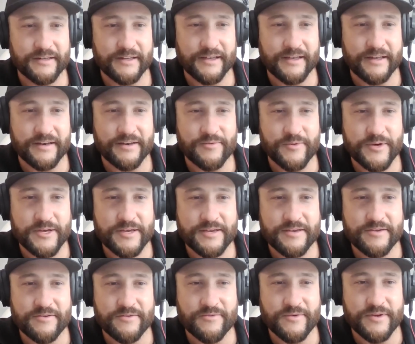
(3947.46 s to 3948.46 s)
And
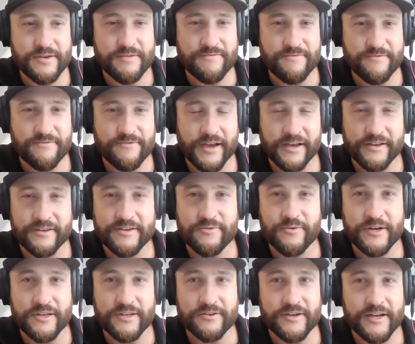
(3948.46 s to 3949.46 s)
we value
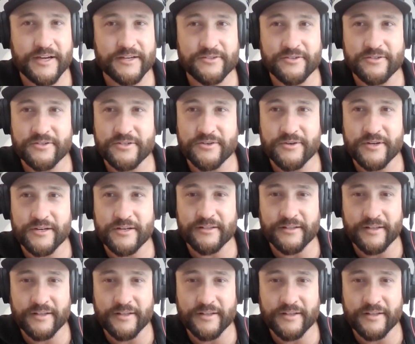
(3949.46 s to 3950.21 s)
what you guys are doing.